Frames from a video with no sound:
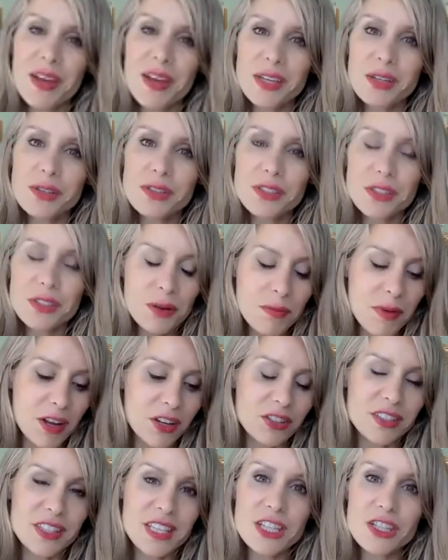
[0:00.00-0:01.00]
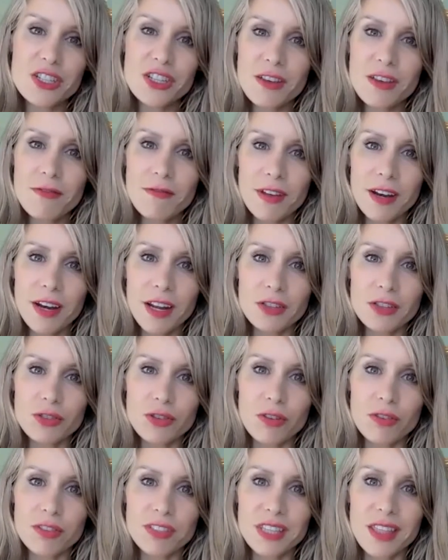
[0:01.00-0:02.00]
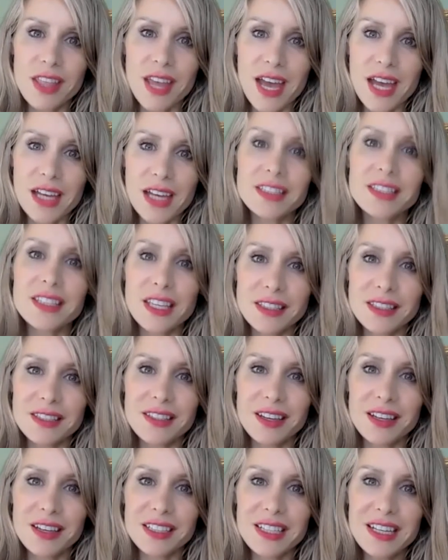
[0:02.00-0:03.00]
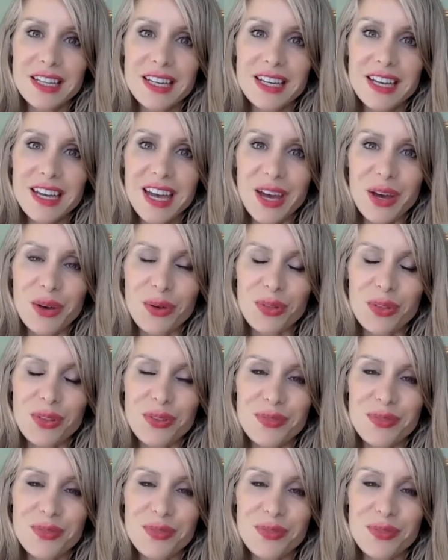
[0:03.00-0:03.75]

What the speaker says: you so much, the Chief Financial Officer there at Sensign Health.